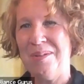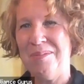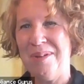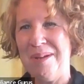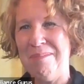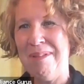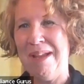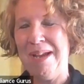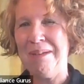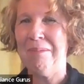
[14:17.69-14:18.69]
one
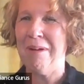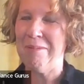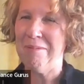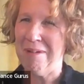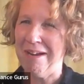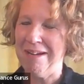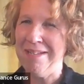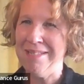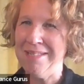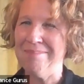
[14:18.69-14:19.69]
black, one
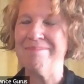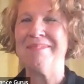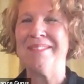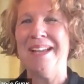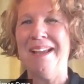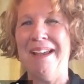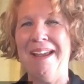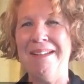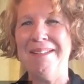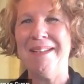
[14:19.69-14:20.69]
white,
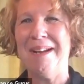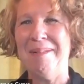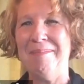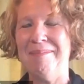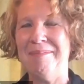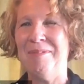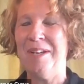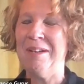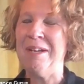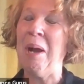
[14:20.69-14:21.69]
and
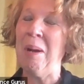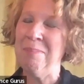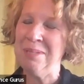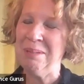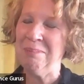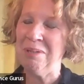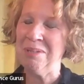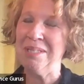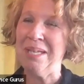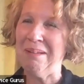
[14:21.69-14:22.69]
very opposite
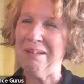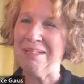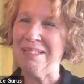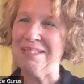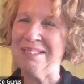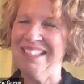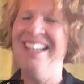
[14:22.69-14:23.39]
personalities.